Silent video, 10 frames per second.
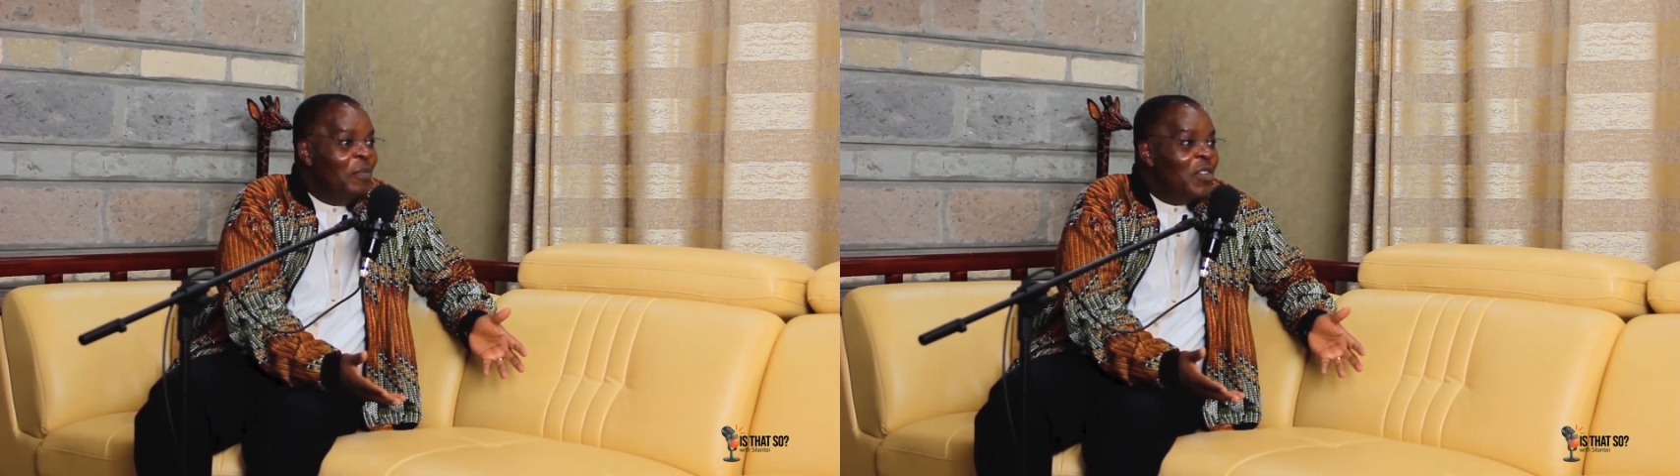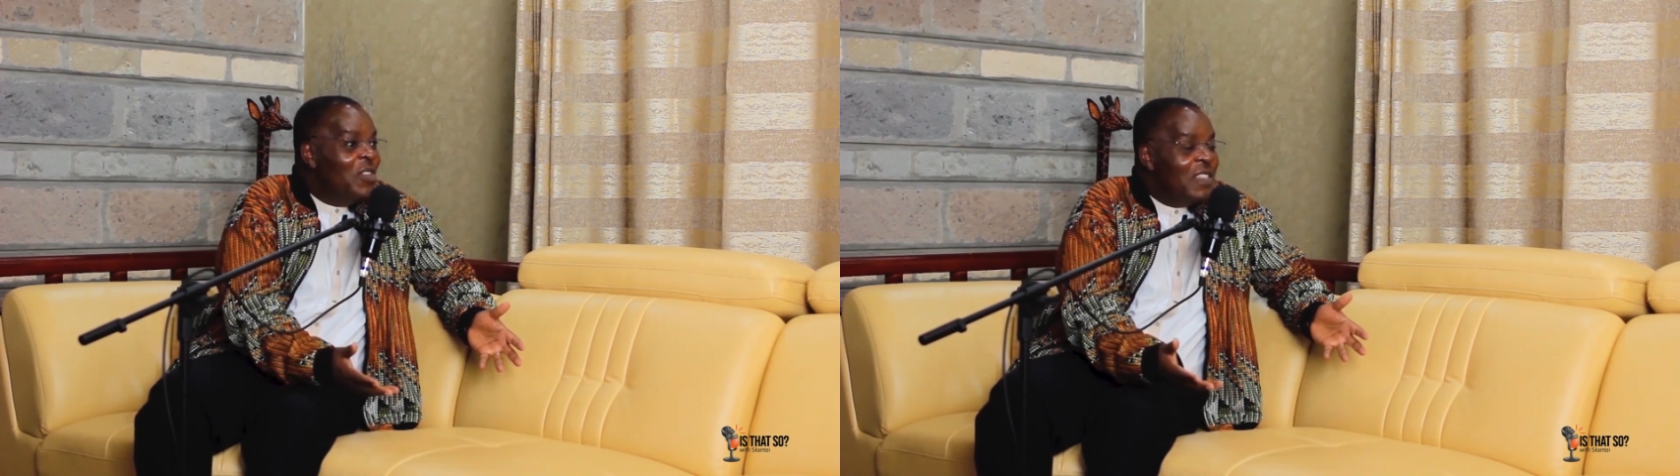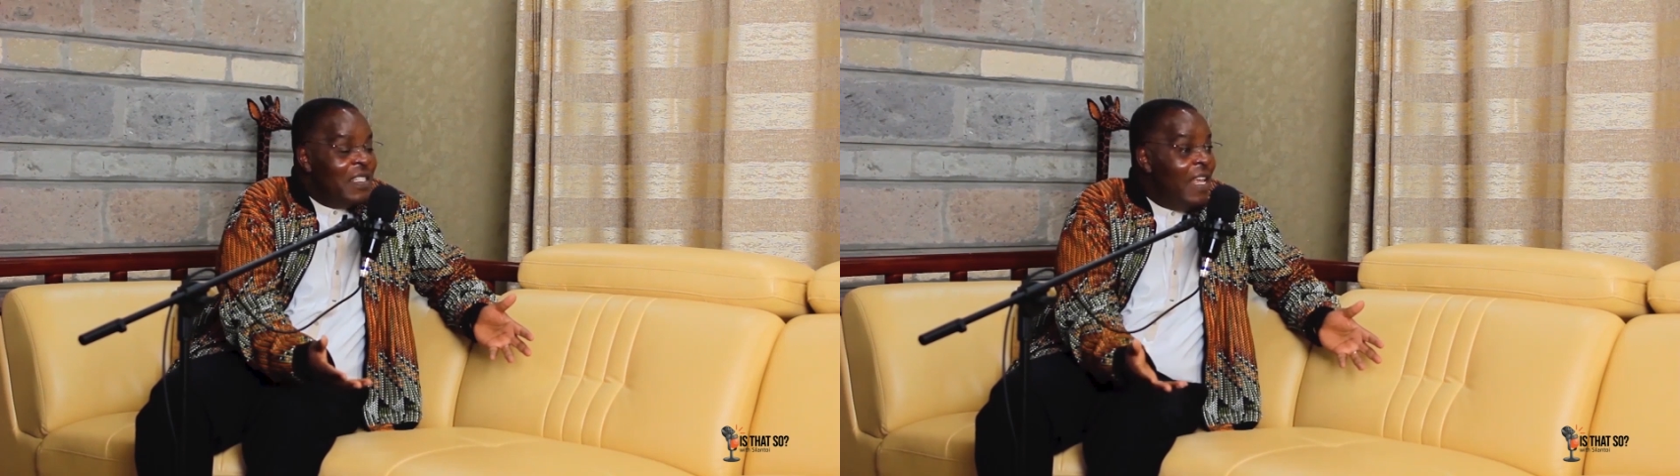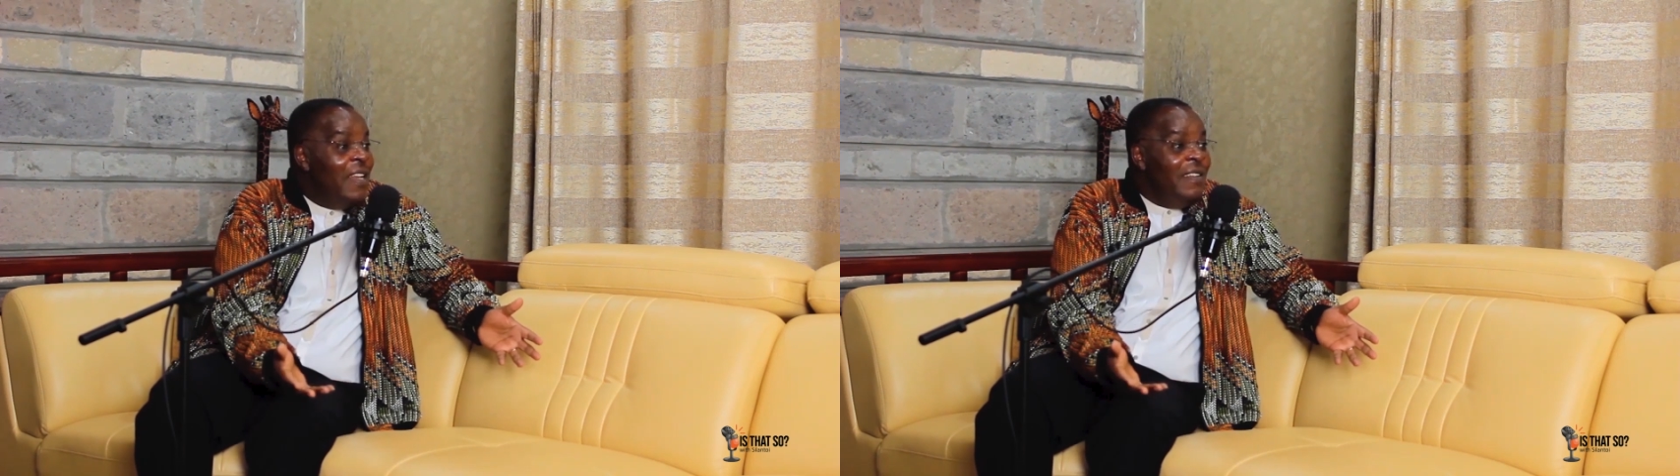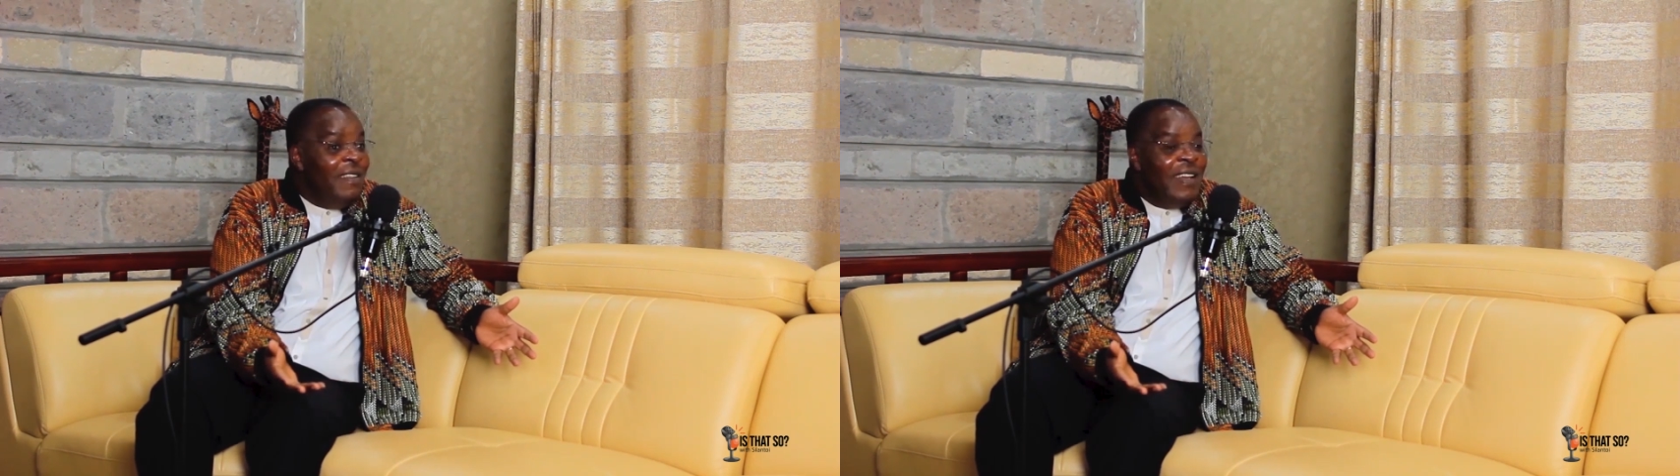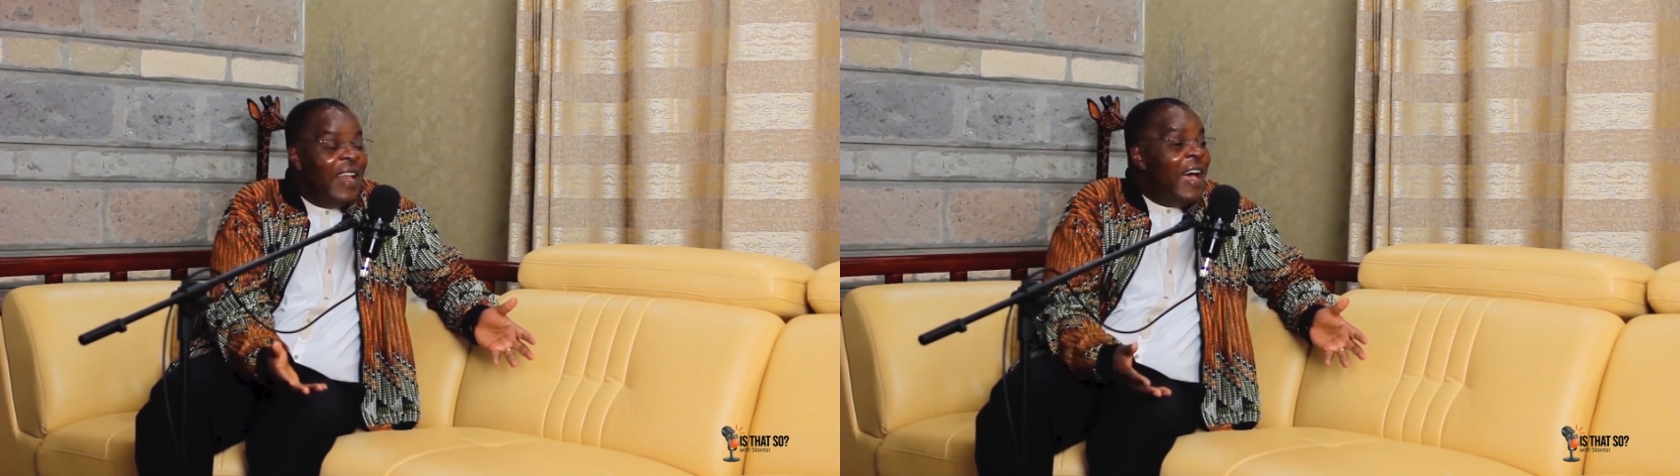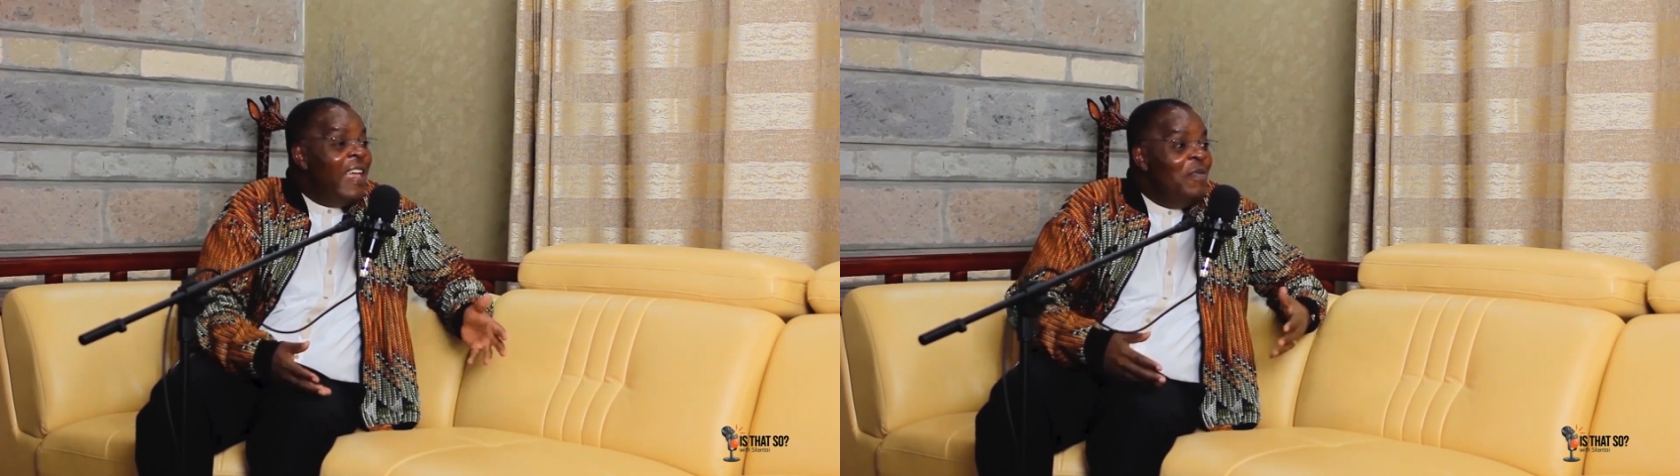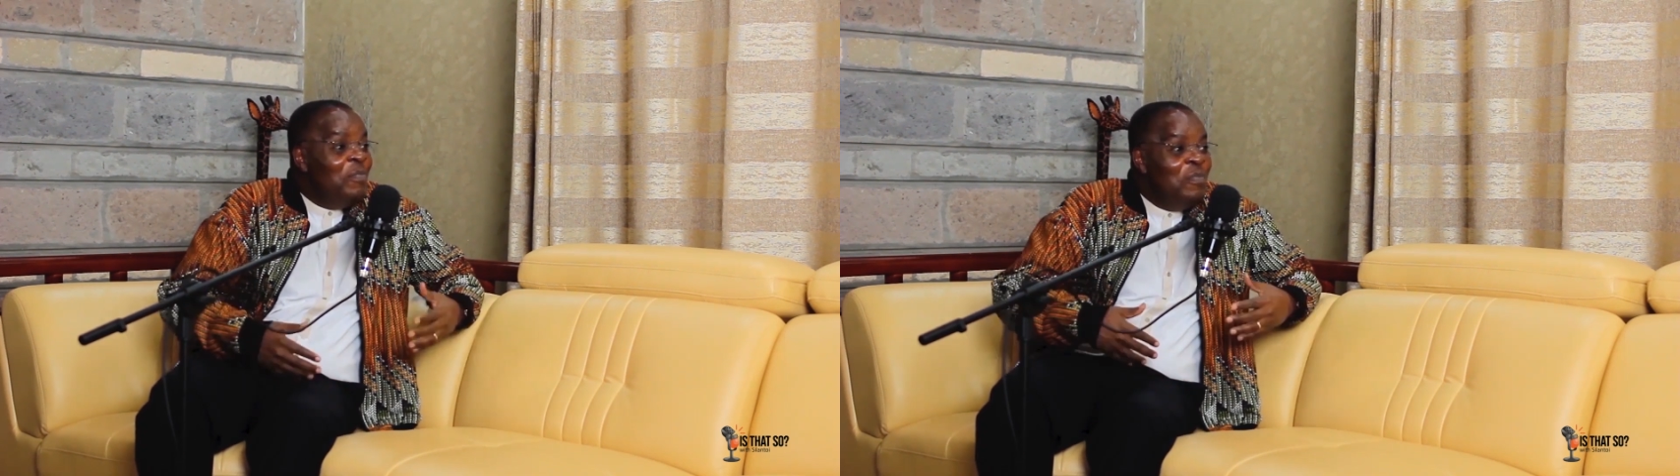because then
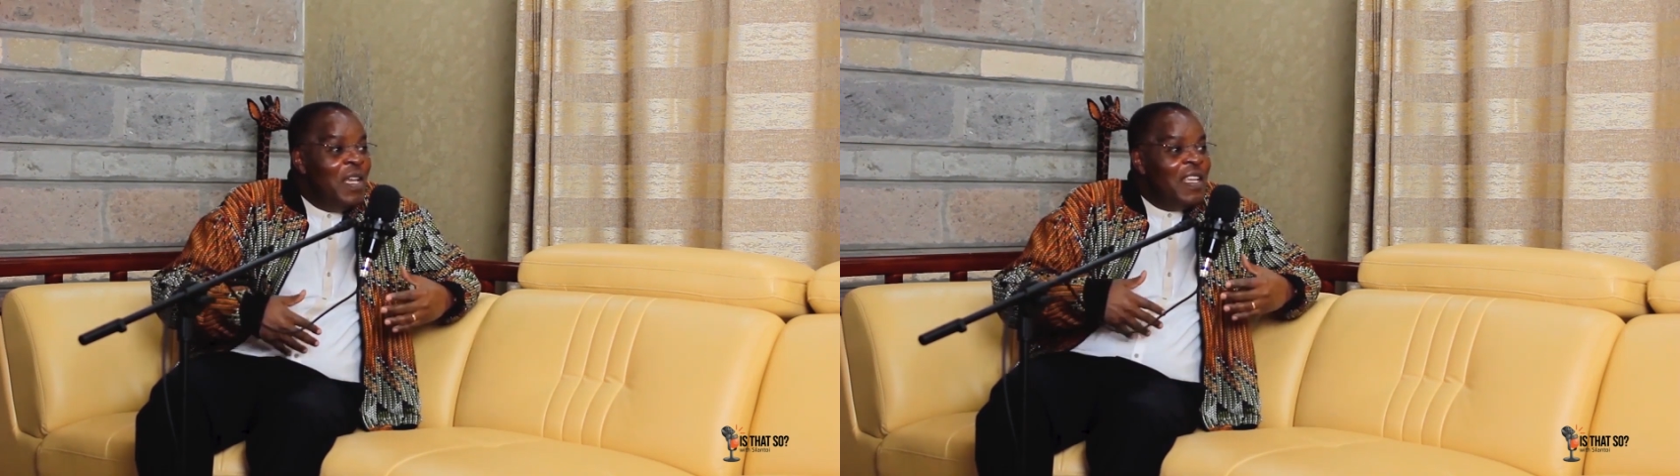I'm